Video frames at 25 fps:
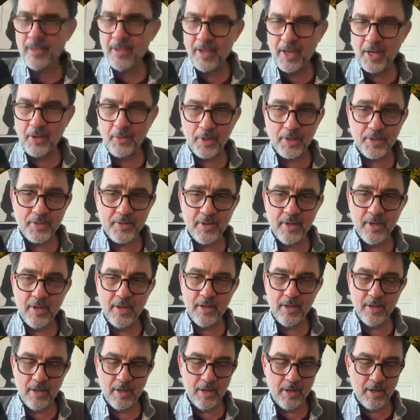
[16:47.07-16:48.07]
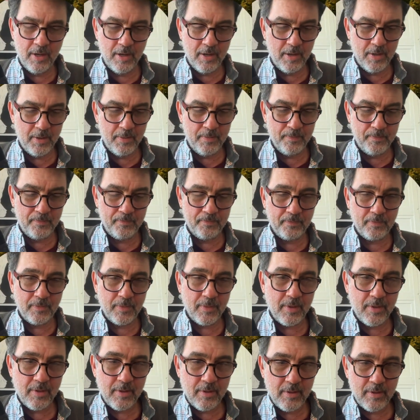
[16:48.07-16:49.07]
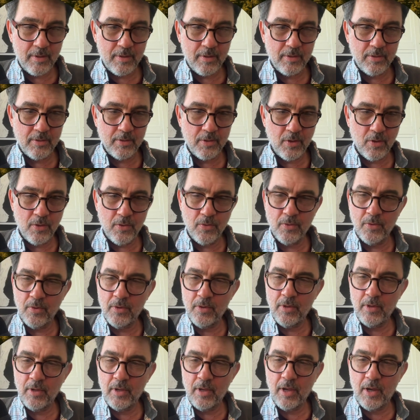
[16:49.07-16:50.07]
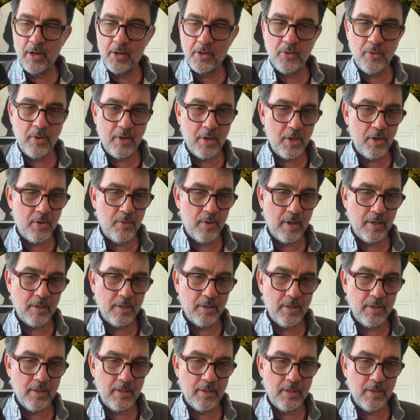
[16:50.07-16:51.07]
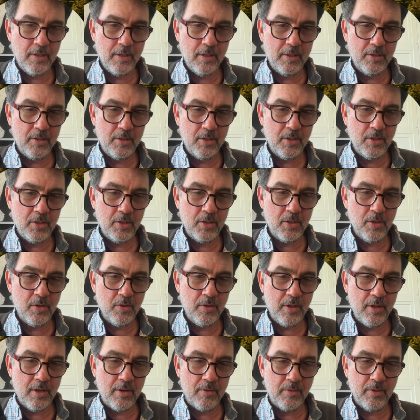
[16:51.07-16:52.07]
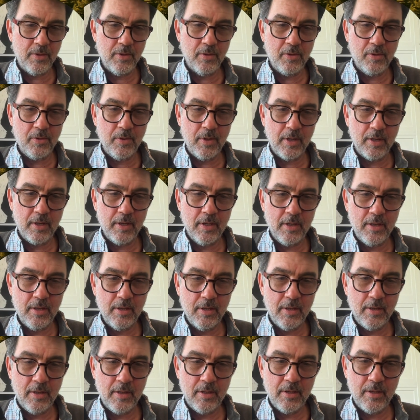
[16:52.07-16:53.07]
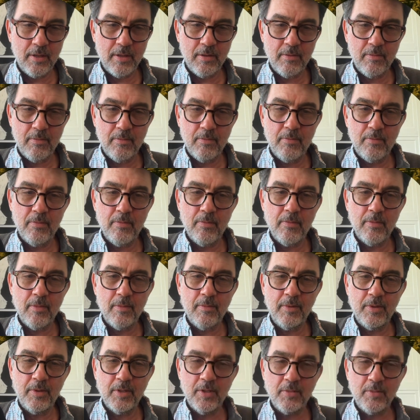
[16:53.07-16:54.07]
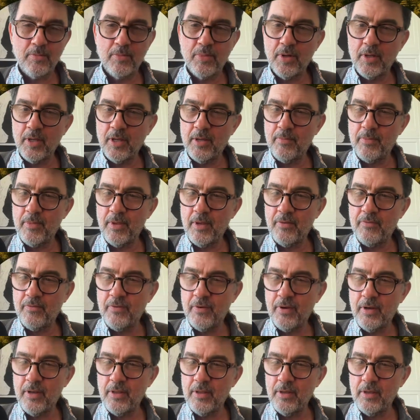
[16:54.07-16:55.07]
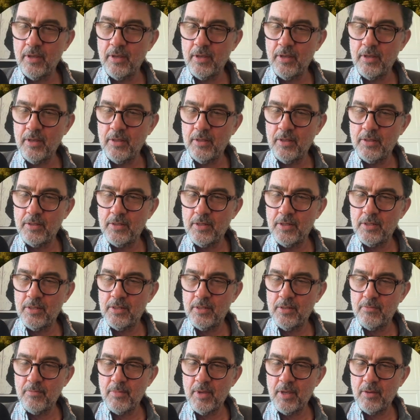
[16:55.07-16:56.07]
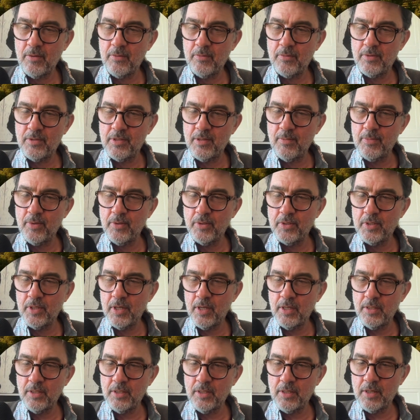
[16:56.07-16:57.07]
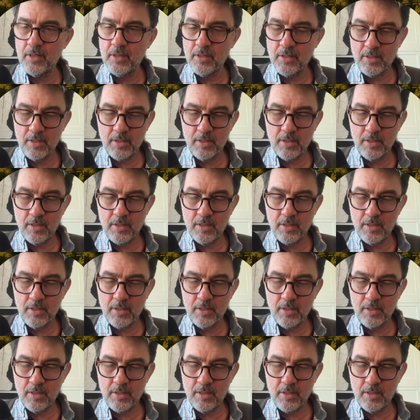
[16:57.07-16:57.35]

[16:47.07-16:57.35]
Anyways, so how do you iterate? Let's just show that real quick. Let me just bring up that file again, and let's just make a simple change.